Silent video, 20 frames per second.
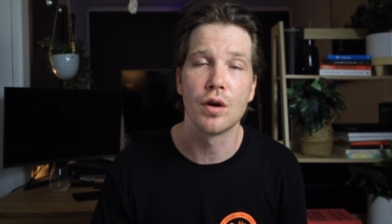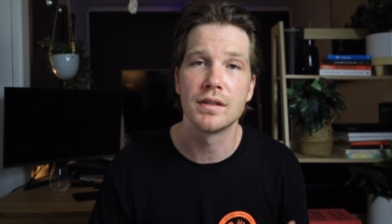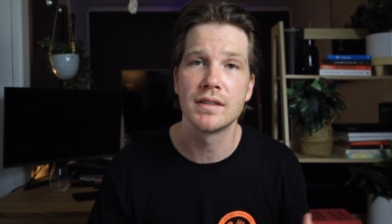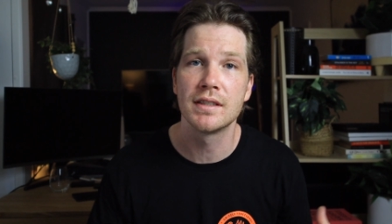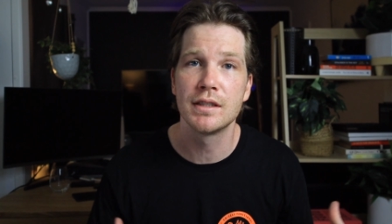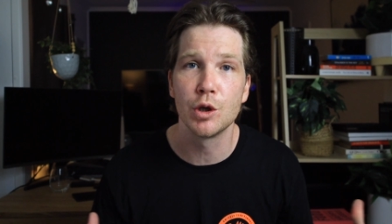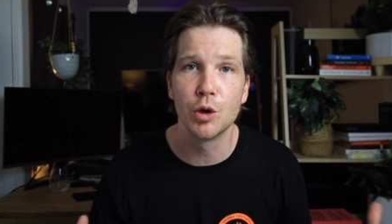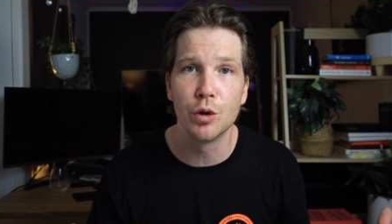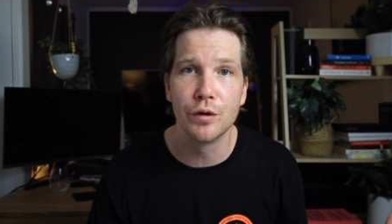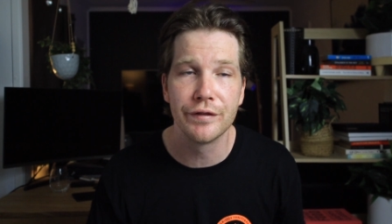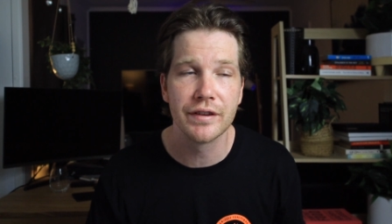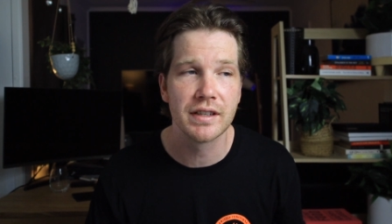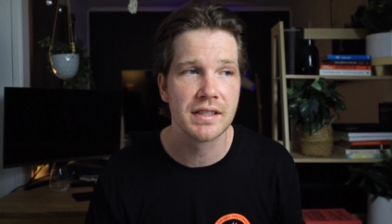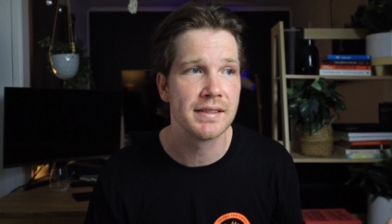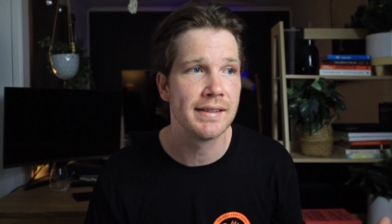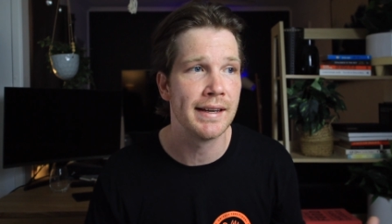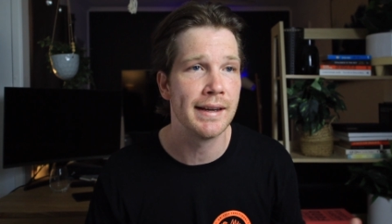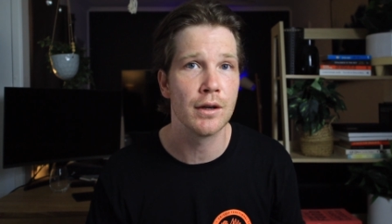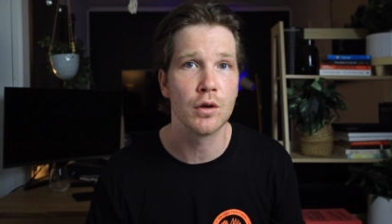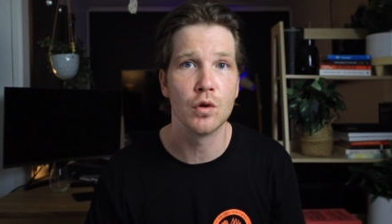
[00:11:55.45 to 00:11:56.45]
Silver
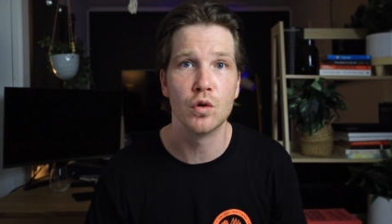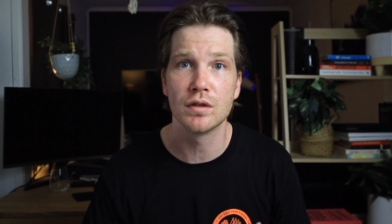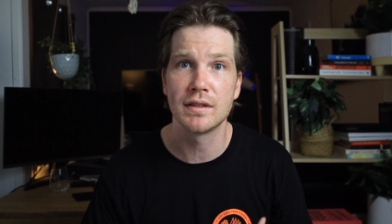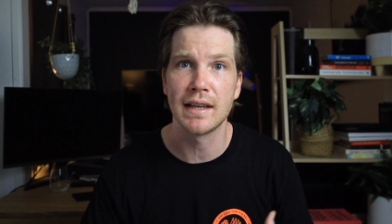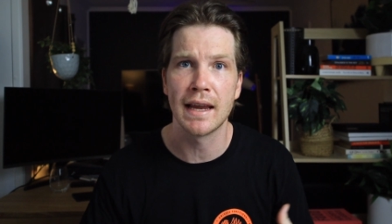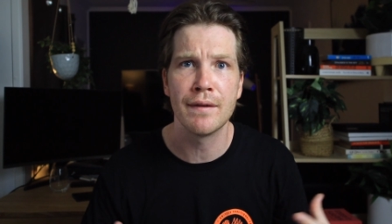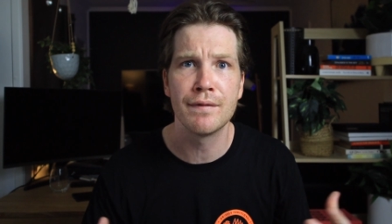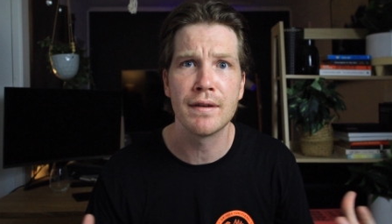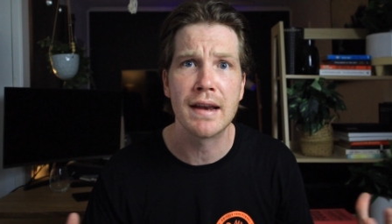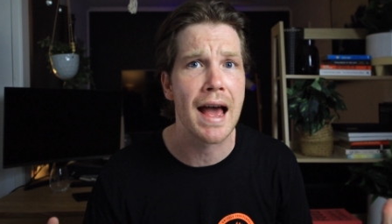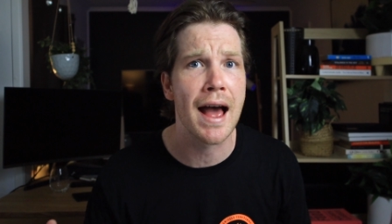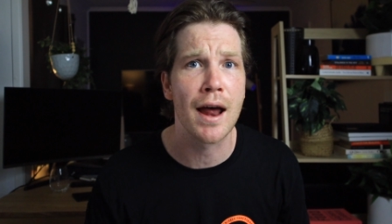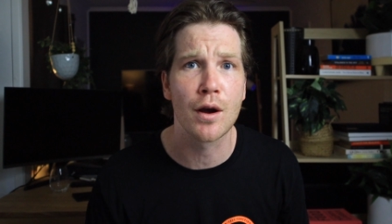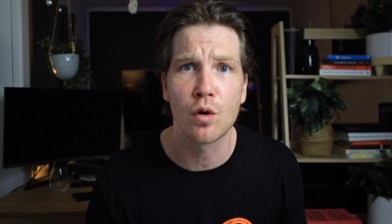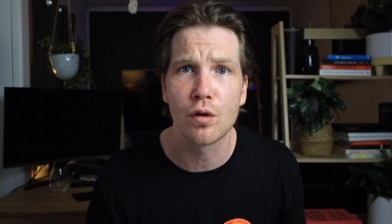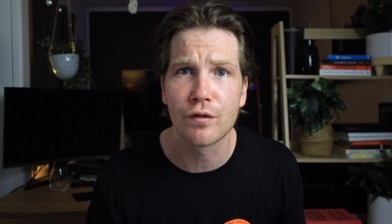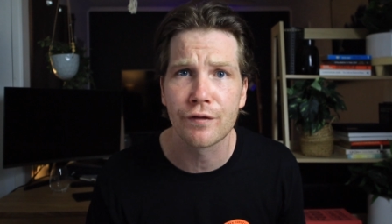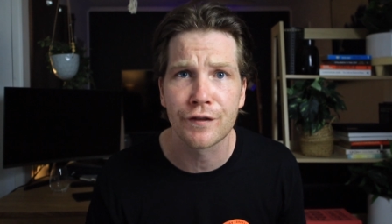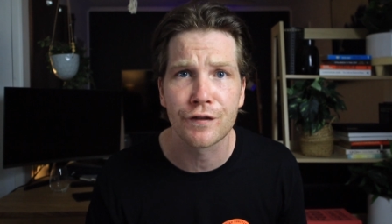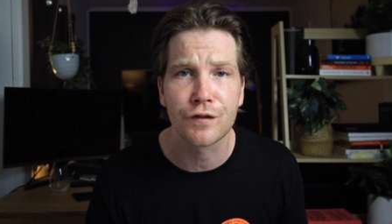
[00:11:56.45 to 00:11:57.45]
Singles, even
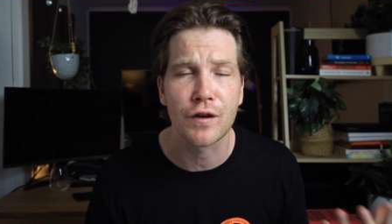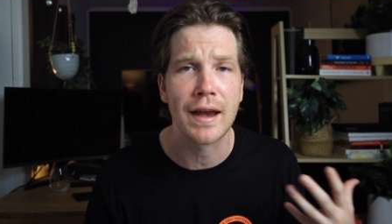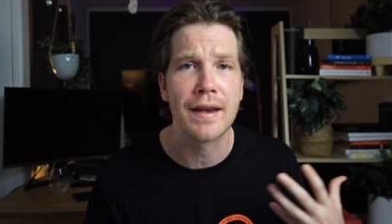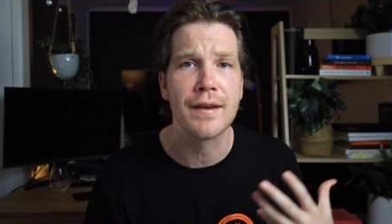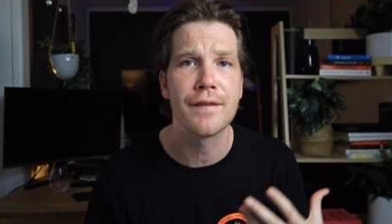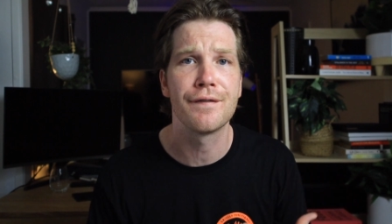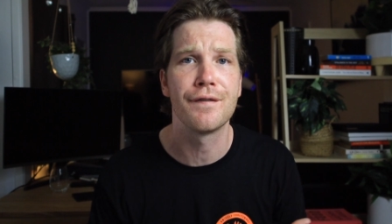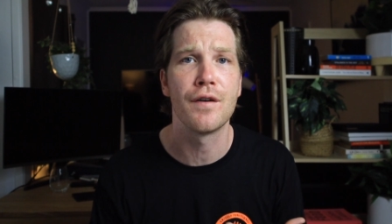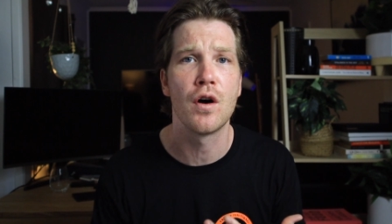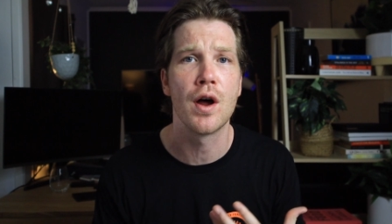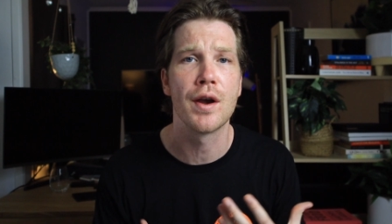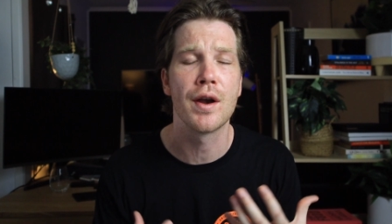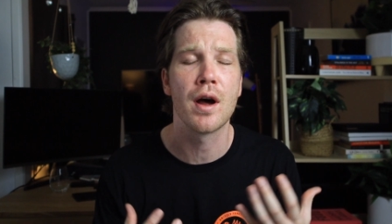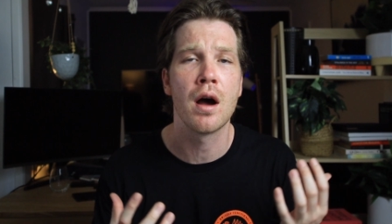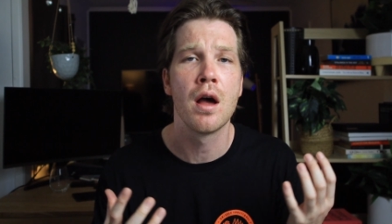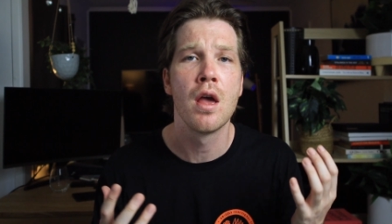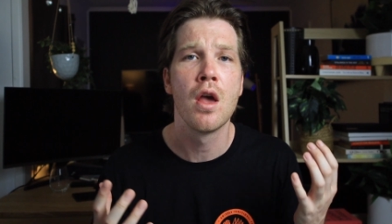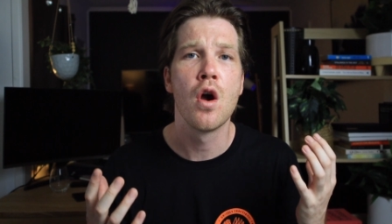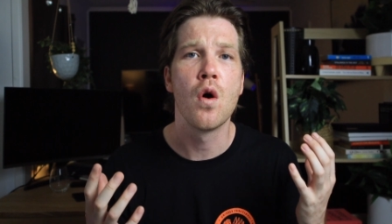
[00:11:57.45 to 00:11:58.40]
Adult Friend Finder,